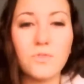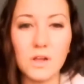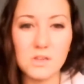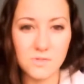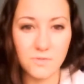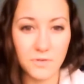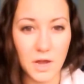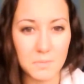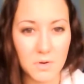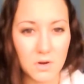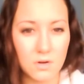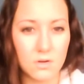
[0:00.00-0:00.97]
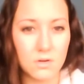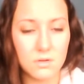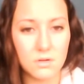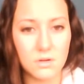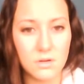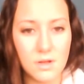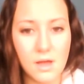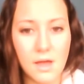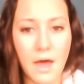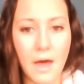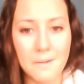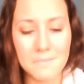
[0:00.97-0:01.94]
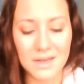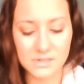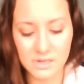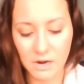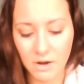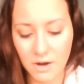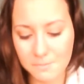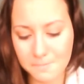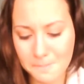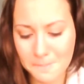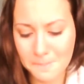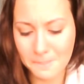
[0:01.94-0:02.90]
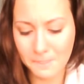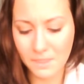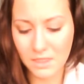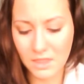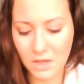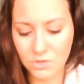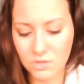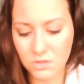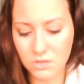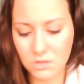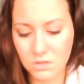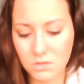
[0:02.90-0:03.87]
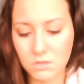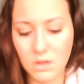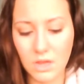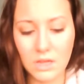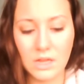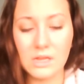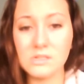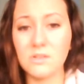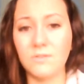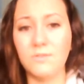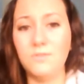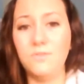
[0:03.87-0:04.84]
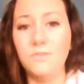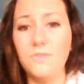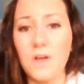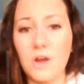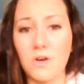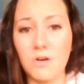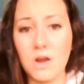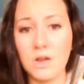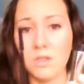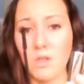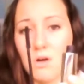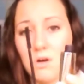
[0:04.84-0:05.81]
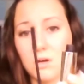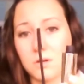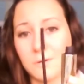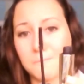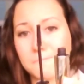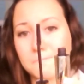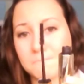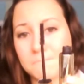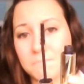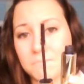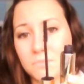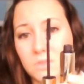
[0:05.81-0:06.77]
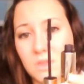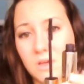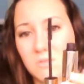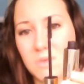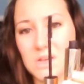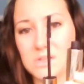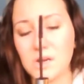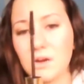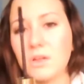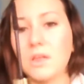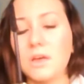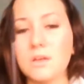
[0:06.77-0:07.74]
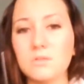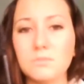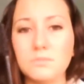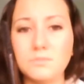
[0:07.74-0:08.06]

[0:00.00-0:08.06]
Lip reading: the false fiber mascara. Now, it is a very long mascara. Like,